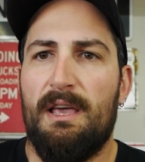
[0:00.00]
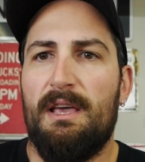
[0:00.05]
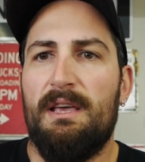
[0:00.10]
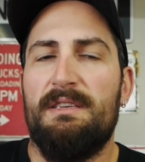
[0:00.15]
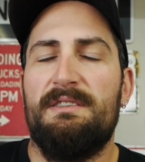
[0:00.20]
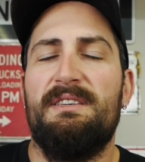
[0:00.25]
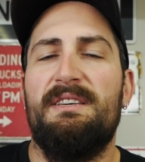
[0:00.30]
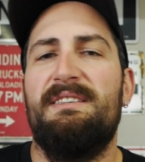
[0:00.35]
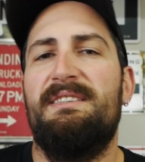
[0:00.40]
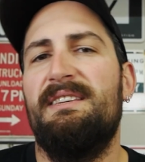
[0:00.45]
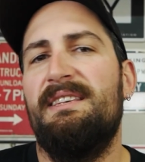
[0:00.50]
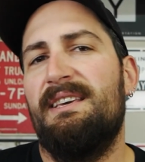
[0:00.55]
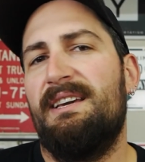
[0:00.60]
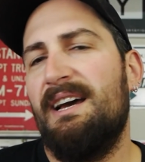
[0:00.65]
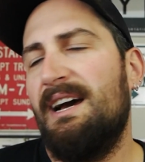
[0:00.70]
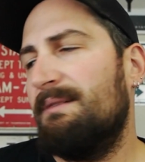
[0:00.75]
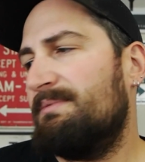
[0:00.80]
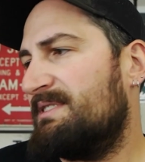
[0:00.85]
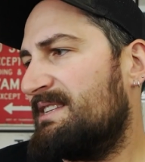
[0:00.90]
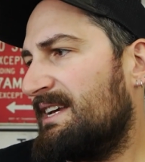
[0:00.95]
So you see the
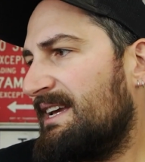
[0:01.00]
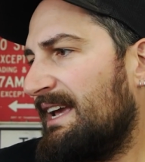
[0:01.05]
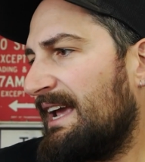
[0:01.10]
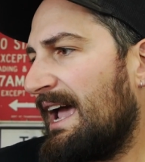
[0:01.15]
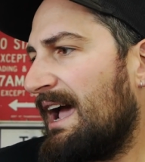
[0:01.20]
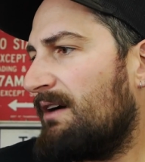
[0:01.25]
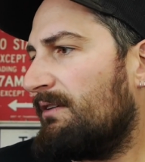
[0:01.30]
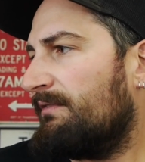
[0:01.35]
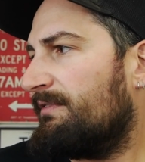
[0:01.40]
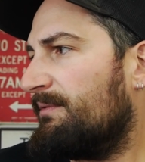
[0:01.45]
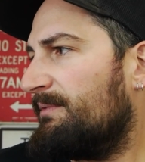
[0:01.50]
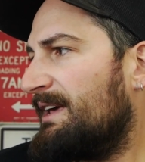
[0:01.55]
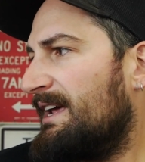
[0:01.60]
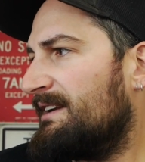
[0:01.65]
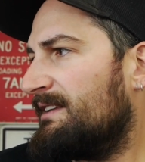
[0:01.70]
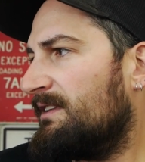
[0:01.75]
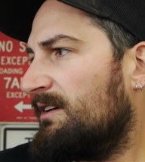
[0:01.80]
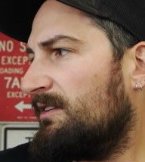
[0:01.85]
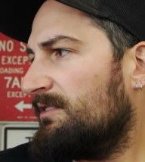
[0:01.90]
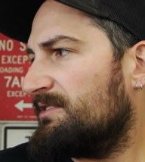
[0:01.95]
comp sticking out from the end
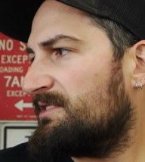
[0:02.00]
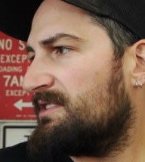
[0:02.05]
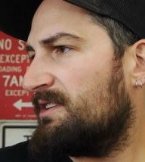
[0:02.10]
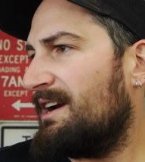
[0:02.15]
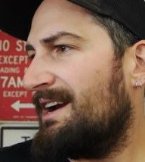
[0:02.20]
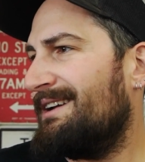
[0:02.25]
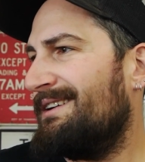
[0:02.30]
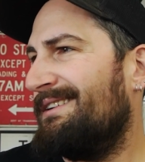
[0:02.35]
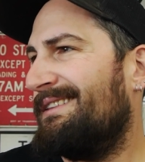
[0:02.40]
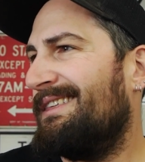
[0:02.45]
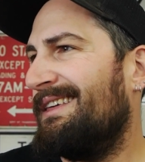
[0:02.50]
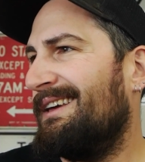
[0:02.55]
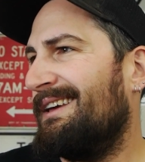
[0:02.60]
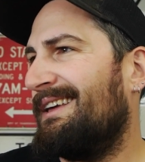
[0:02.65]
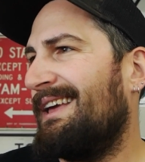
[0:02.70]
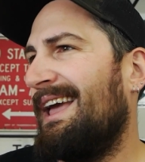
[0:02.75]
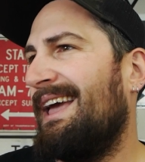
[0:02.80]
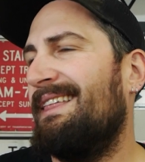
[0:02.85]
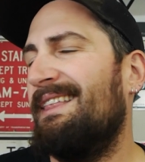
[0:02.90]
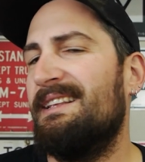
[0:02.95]
of the holster and you think,
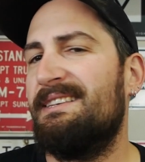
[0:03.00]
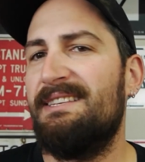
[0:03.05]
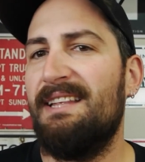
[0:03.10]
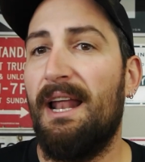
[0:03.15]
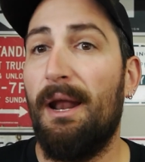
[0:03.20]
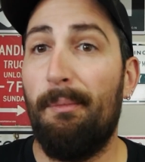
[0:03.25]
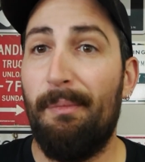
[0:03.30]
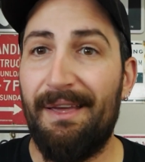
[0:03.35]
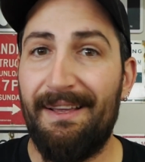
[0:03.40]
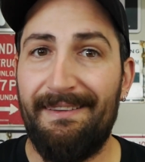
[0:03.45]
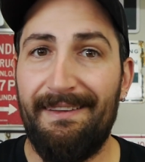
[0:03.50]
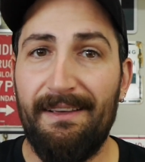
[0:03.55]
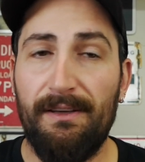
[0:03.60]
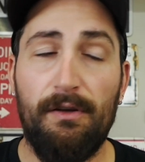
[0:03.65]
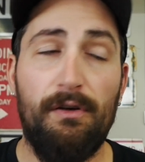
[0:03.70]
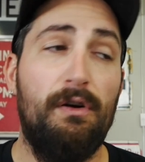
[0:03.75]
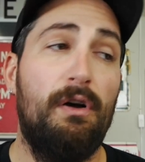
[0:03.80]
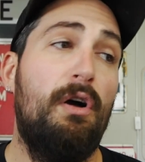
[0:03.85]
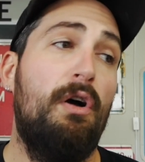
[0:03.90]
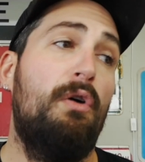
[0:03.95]
hey, that's not a big
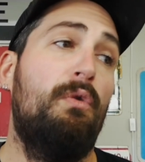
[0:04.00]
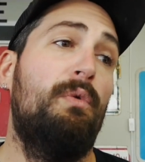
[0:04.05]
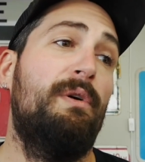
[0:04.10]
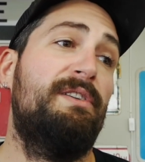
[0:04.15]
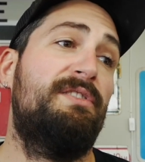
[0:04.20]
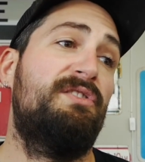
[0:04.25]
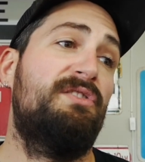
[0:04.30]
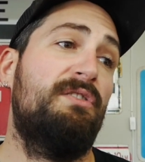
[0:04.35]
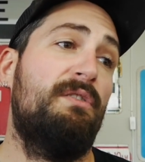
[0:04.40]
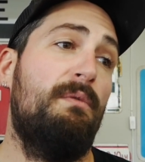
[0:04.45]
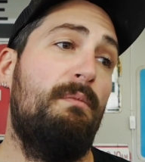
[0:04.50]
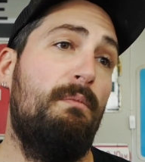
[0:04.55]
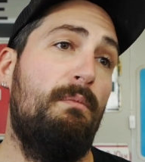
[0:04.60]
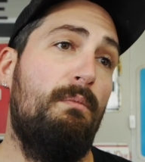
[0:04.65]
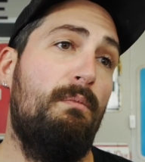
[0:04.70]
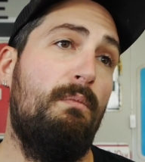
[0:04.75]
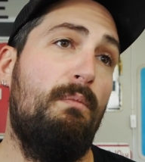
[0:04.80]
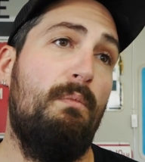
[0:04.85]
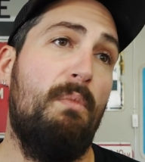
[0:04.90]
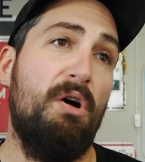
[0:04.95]
deal, which
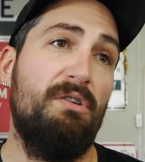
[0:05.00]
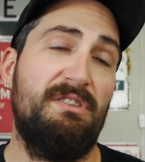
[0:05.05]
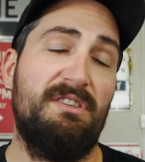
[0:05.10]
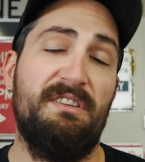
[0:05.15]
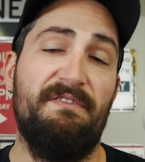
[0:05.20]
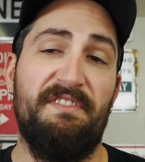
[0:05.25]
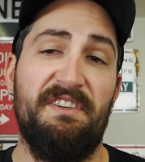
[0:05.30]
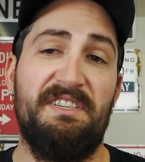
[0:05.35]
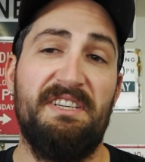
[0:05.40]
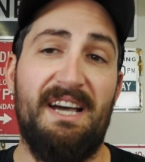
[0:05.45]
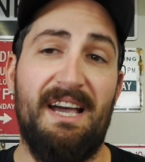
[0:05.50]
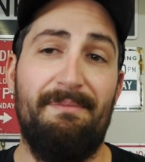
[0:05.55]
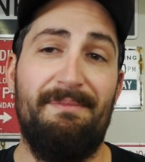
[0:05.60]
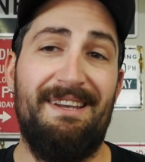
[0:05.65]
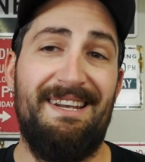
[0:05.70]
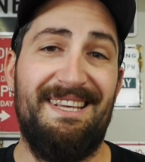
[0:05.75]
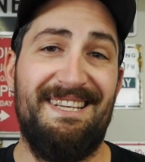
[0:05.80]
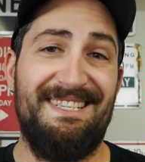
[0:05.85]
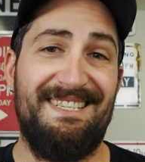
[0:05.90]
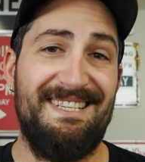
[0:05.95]
most of the time
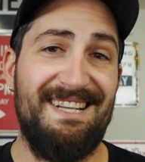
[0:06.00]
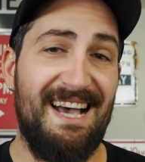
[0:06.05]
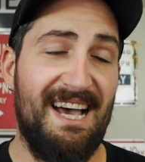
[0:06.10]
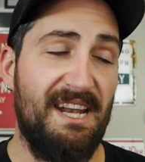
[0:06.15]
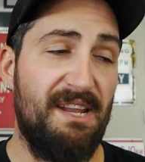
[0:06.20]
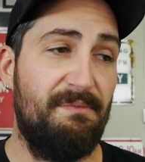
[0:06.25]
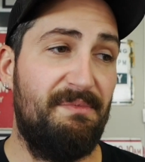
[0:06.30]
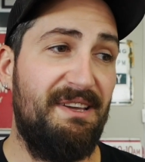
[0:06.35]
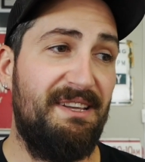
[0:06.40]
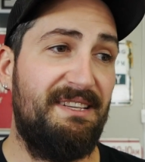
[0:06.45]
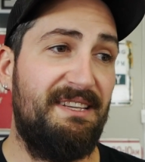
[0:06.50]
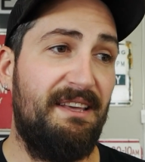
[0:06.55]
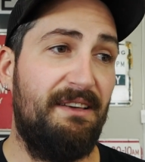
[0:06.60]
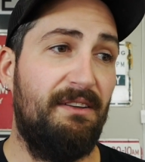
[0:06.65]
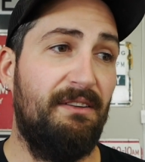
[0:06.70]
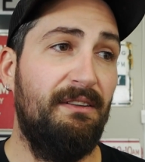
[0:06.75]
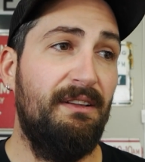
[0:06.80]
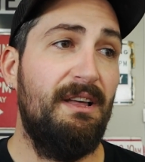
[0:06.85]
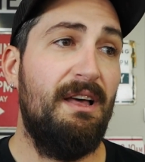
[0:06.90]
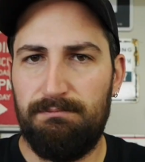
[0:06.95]
it is not a big
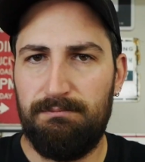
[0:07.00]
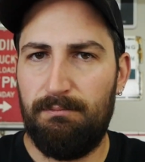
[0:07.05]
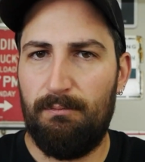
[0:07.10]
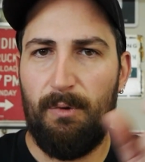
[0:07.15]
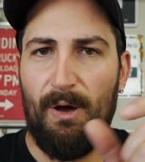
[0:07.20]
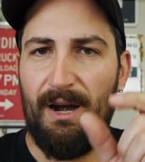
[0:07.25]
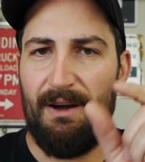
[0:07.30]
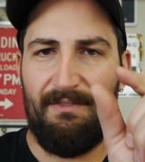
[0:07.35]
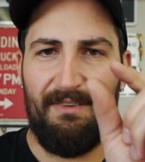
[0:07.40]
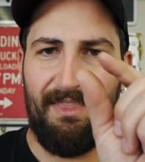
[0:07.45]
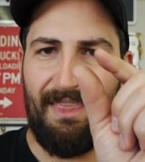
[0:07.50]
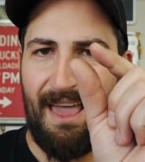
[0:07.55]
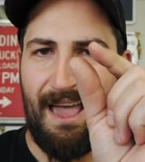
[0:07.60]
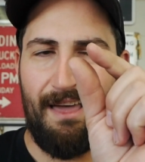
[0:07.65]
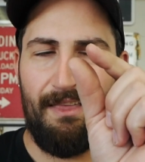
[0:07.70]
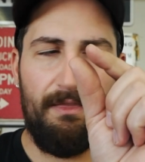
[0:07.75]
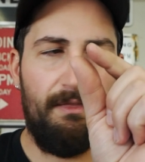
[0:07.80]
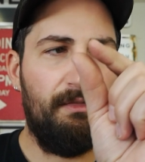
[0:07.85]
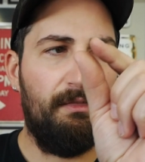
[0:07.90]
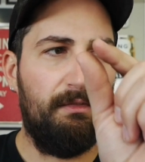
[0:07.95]
deal, whatever,
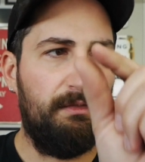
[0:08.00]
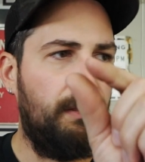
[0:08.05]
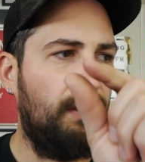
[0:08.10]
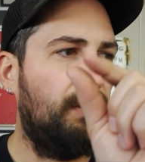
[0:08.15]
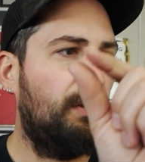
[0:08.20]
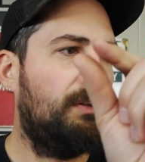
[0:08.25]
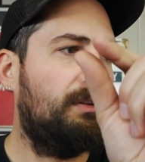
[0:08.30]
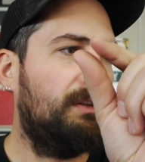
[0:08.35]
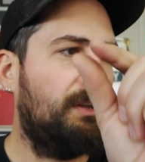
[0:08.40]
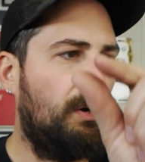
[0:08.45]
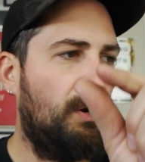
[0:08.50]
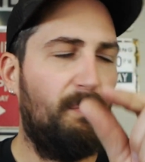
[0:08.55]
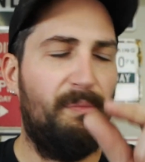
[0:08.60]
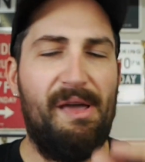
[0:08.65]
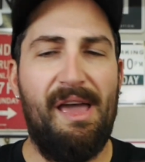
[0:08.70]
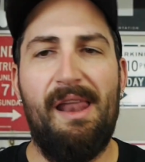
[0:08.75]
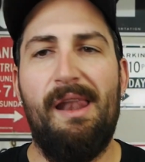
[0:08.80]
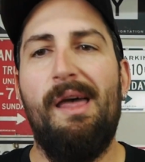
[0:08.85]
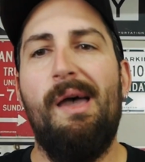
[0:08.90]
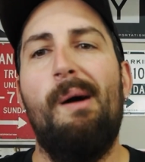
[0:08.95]
that little
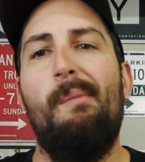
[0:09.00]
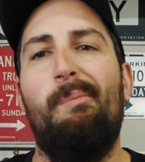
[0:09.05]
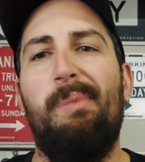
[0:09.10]
bit.